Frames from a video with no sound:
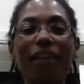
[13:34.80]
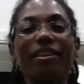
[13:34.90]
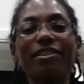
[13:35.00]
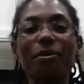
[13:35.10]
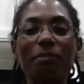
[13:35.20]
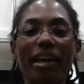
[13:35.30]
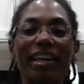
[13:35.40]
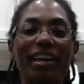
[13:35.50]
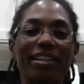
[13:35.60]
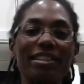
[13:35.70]
these are
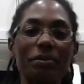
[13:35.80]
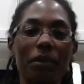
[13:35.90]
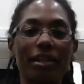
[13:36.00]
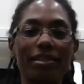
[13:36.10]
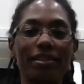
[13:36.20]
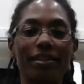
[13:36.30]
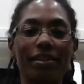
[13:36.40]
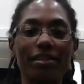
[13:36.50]
baking, I just wanted to